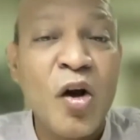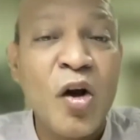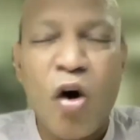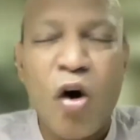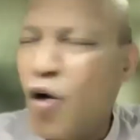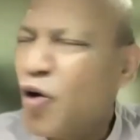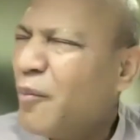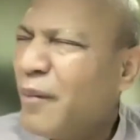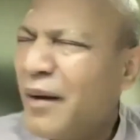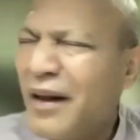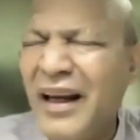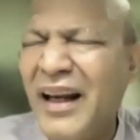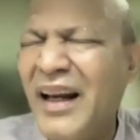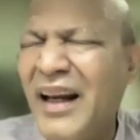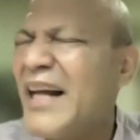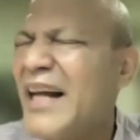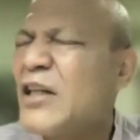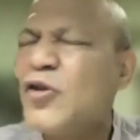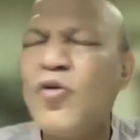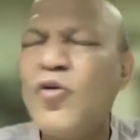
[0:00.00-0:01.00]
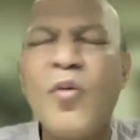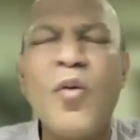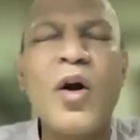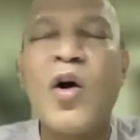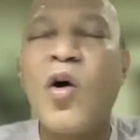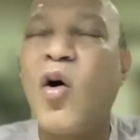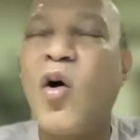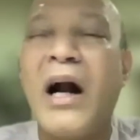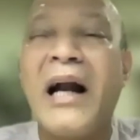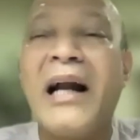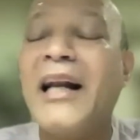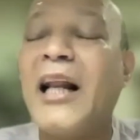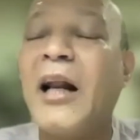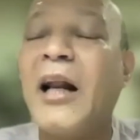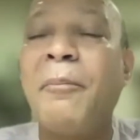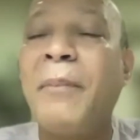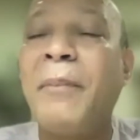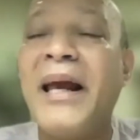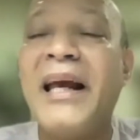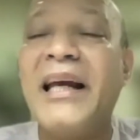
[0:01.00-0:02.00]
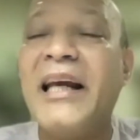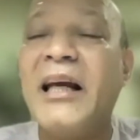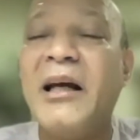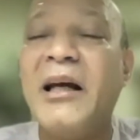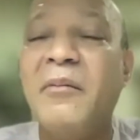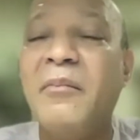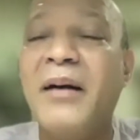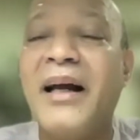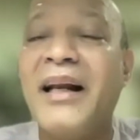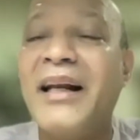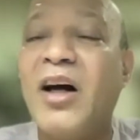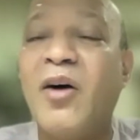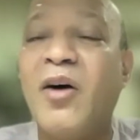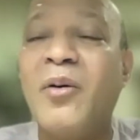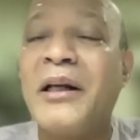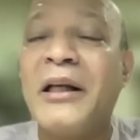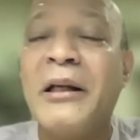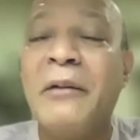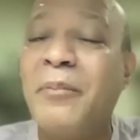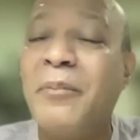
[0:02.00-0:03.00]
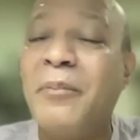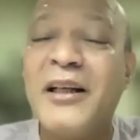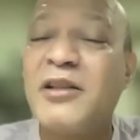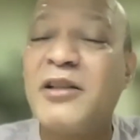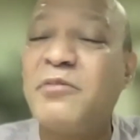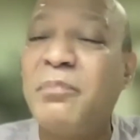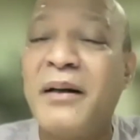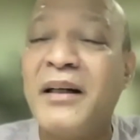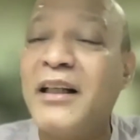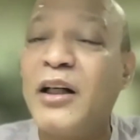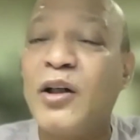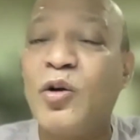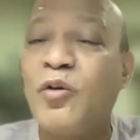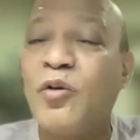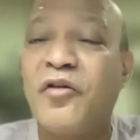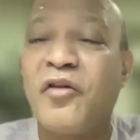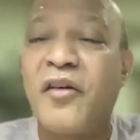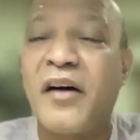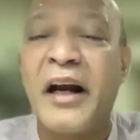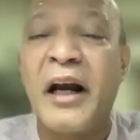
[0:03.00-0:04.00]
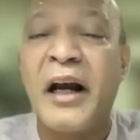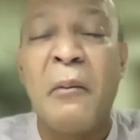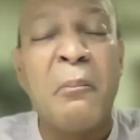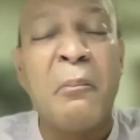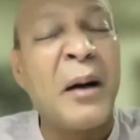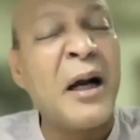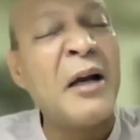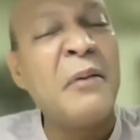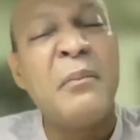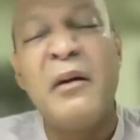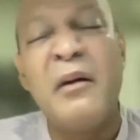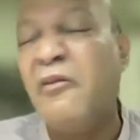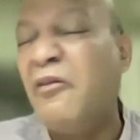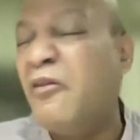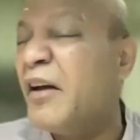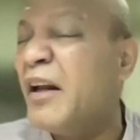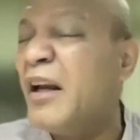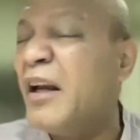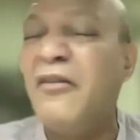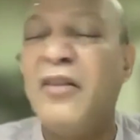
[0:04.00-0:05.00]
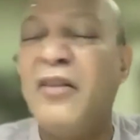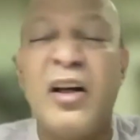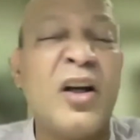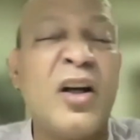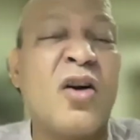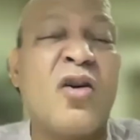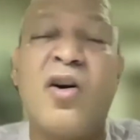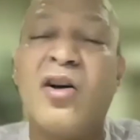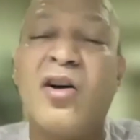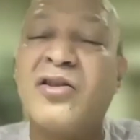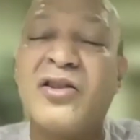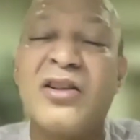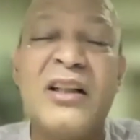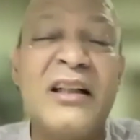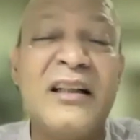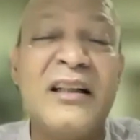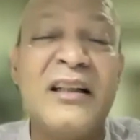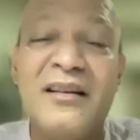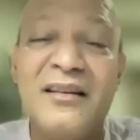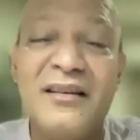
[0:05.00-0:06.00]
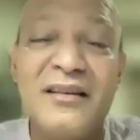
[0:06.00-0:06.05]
Or you may realize you were underpaying him and now a replacement that you find might be very, very costly.